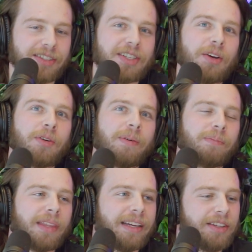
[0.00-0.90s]
So,
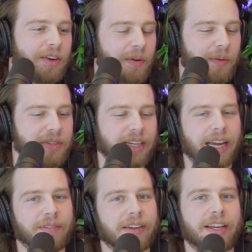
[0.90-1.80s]
it was
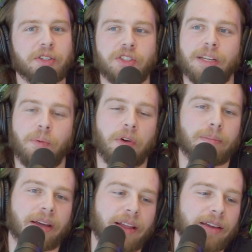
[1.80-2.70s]
kind of an interesting point in
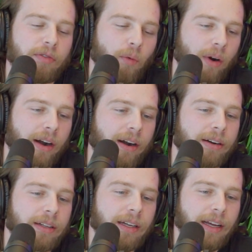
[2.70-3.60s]
my life
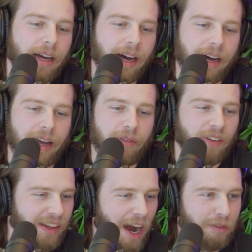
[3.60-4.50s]
where it
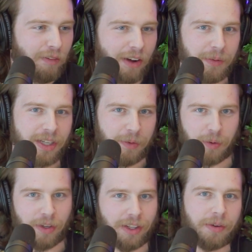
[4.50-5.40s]
felt like Offervana was coming
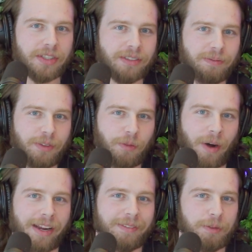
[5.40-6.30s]
to a close,
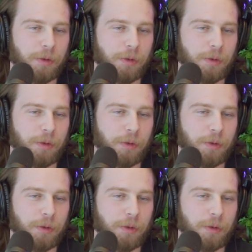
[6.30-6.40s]
right?